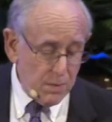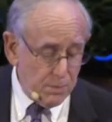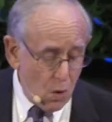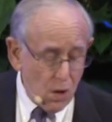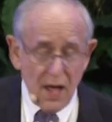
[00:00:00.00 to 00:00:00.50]

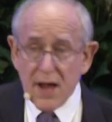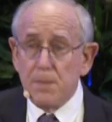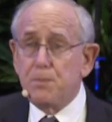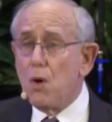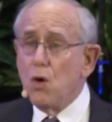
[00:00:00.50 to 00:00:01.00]
Paul had a
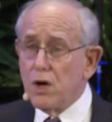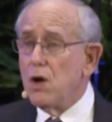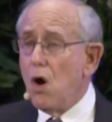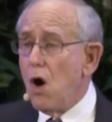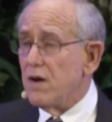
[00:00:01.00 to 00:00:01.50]
broken
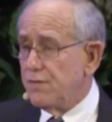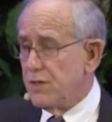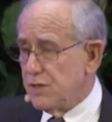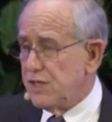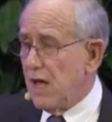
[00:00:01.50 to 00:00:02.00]
heart for
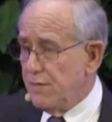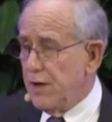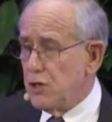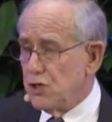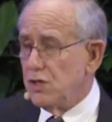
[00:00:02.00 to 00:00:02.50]
the
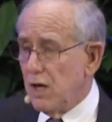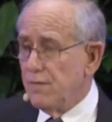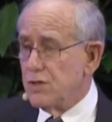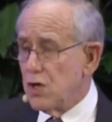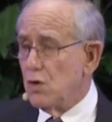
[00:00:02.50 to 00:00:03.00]
salvation of
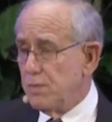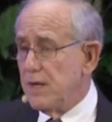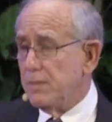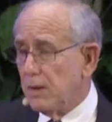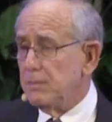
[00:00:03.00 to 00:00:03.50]
his own
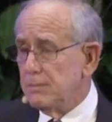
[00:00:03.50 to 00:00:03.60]
people.